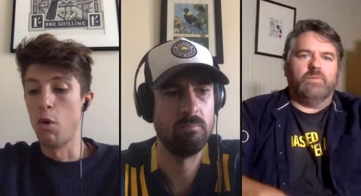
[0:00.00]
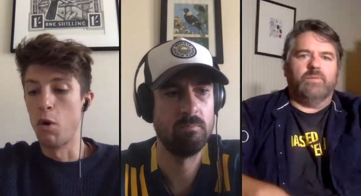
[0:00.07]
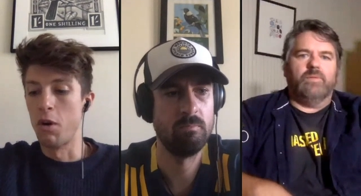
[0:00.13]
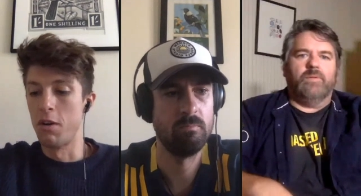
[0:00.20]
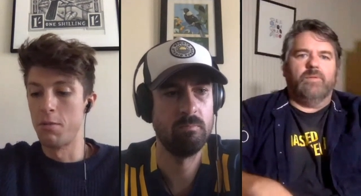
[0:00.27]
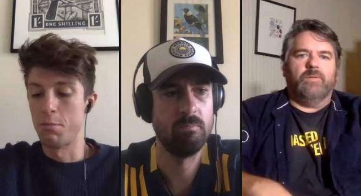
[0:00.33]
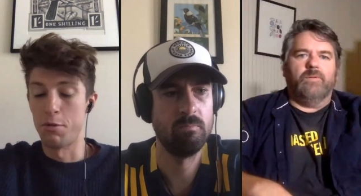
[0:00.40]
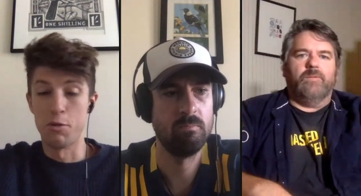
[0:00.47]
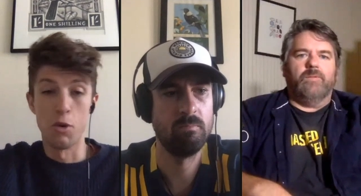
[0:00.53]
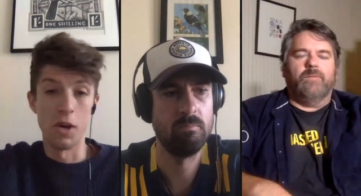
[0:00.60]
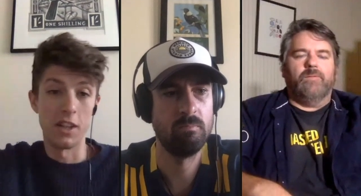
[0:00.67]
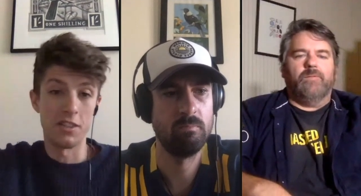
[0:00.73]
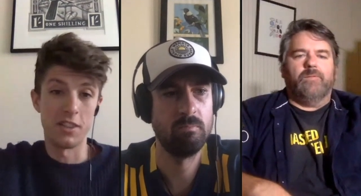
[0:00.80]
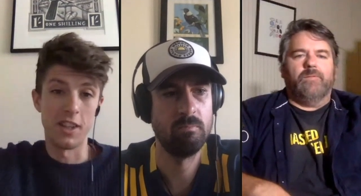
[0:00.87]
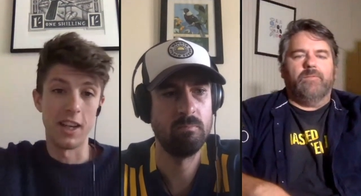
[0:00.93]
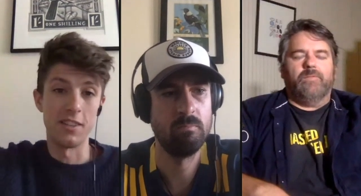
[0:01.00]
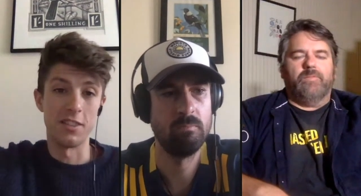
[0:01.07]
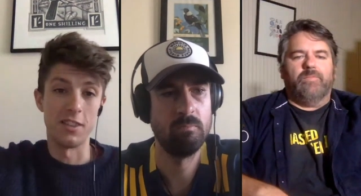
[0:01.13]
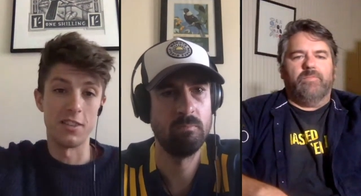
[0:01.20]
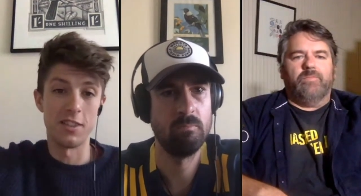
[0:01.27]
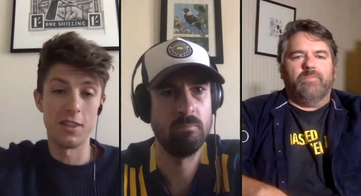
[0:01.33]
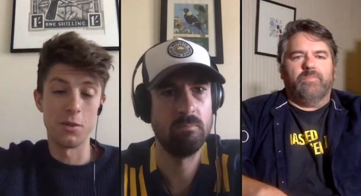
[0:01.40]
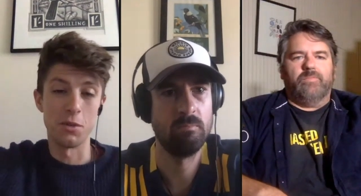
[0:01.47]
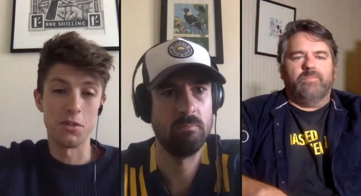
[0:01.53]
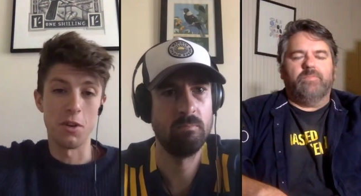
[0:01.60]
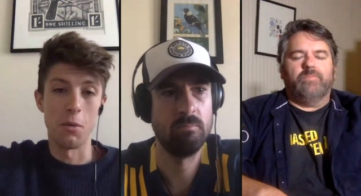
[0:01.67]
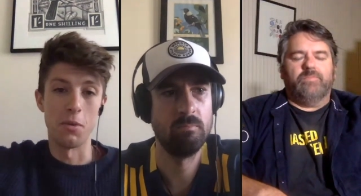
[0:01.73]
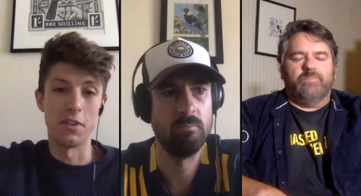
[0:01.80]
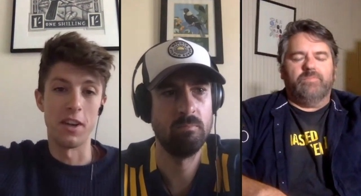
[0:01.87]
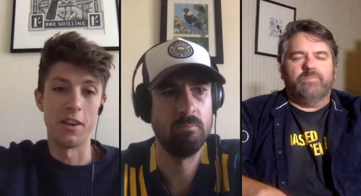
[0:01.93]
Speaker 1: before before actually ACC
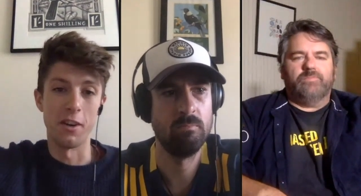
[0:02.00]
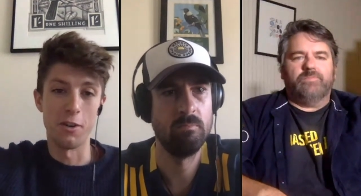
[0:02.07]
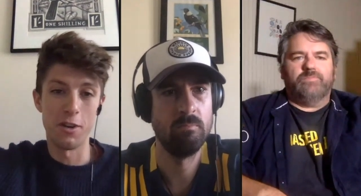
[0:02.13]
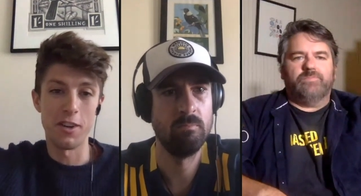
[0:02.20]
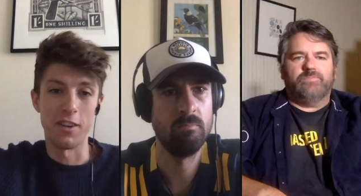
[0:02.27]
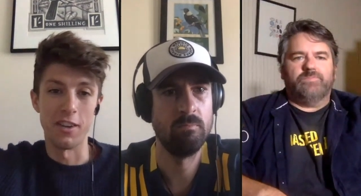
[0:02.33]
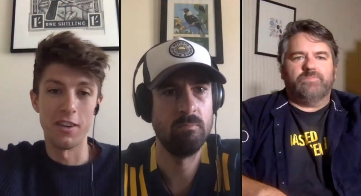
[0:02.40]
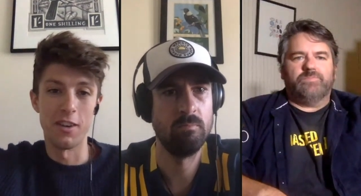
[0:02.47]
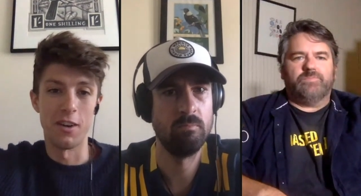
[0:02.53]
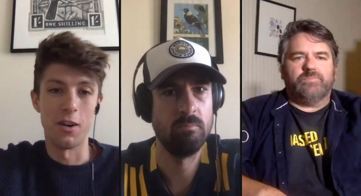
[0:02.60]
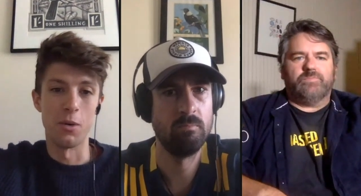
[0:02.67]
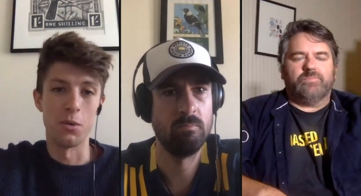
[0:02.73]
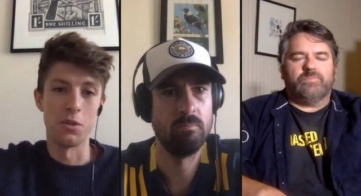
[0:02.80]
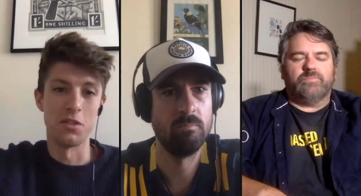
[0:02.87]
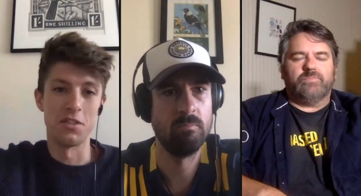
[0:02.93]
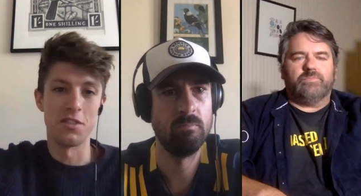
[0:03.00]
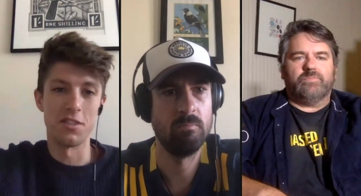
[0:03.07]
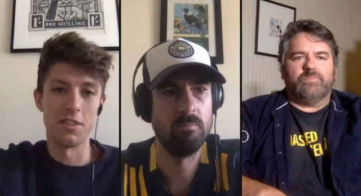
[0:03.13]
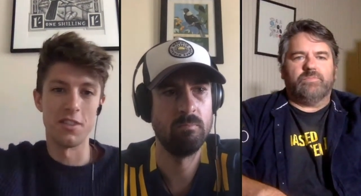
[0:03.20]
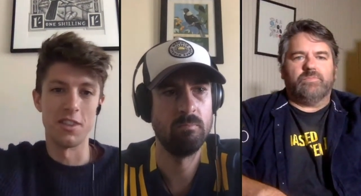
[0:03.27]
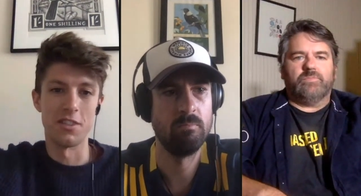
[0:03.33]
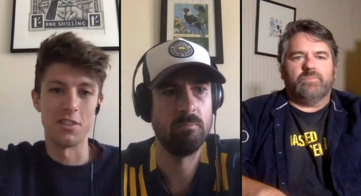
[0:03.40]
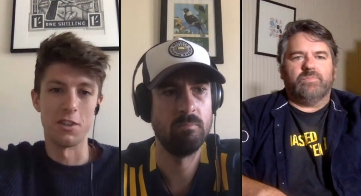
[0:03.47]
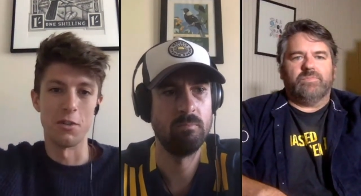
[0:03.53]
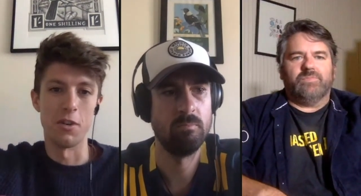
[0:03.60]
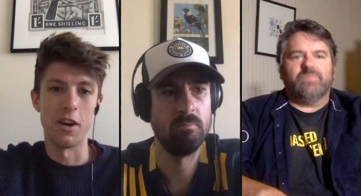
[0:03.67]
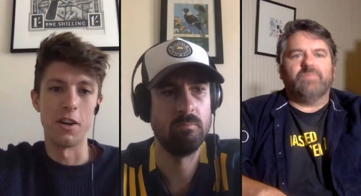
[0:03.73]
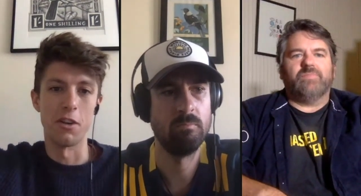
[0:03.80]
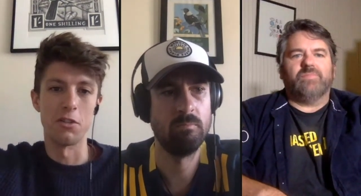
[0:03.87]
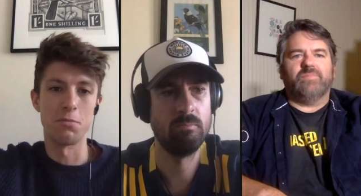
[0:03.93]
was commentating cricket, I was
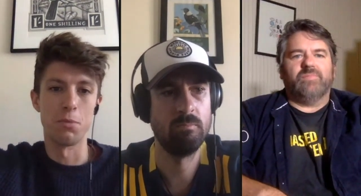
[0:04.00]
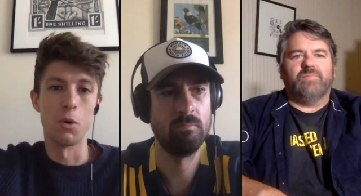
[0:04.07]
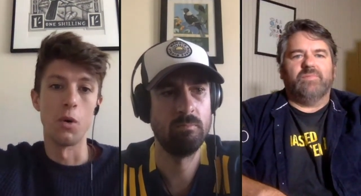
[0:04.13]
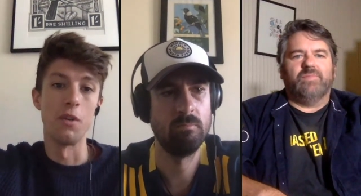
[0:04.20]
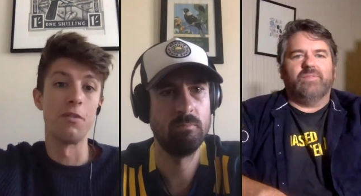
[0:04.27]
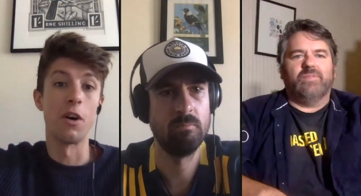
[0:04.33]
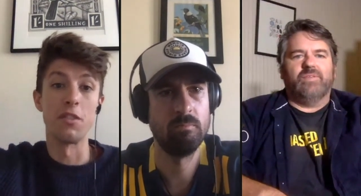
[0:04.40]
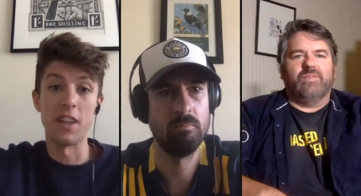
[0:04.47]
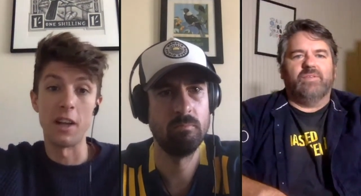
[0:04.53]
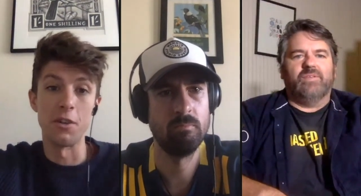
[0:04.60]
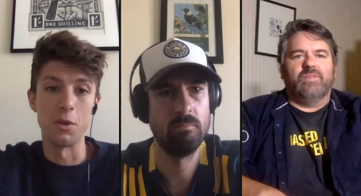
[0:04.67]
listening to radio sport.